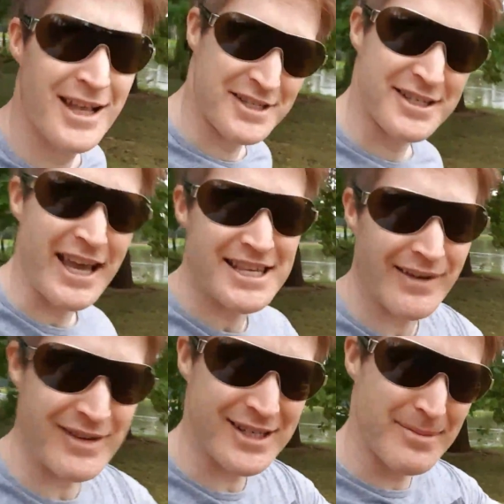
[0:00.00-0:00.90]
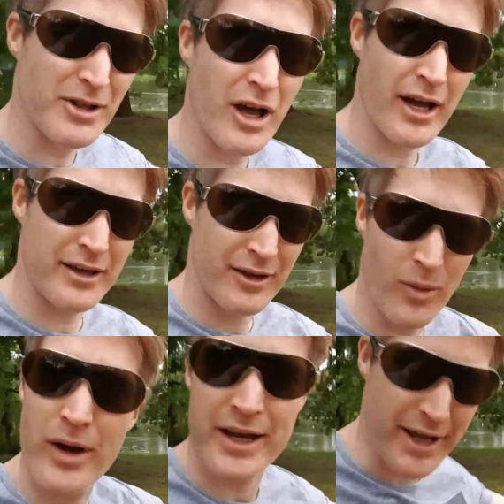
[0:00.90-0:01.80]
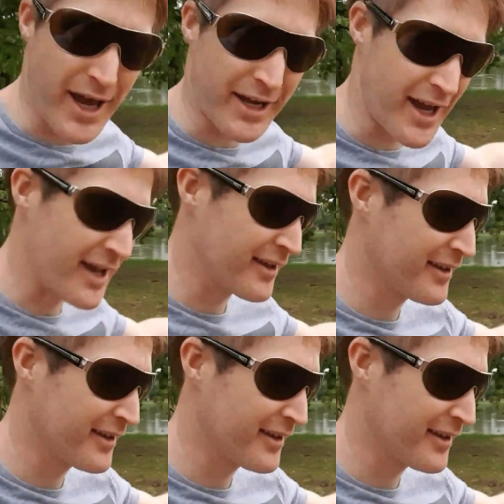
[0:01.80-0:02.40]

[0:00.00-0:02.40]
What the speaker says: Let's just say something simple like you're working out, okay?